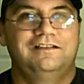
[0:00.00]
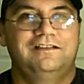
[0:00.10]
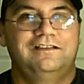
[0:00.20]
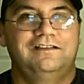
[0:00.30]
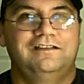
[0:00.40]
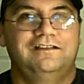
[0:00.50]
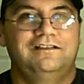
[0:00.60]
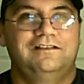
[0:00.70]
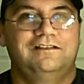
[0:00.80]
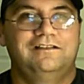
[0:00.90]

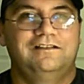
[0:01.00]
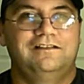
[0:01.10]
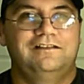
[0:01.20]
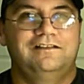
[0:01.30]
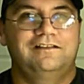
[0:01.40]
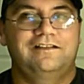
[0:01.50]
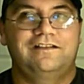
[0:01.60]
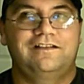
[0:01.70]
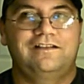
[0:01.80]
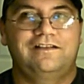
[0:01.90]

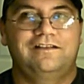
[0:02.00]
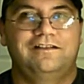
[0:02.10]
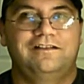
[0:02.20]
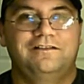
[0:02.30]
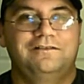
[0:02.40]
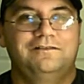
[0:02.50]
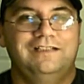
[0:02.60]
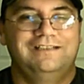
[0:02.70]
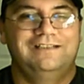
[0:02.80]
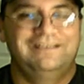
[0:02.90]

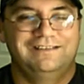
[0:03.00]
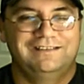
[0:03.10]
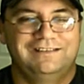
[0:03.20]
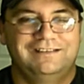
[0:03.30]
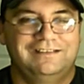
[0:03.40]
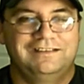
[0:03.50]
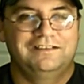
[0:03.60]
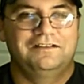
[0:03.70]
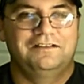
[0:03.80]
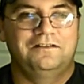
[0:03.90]

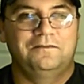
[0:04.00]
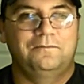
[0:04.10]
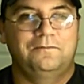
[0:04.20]
[no speech]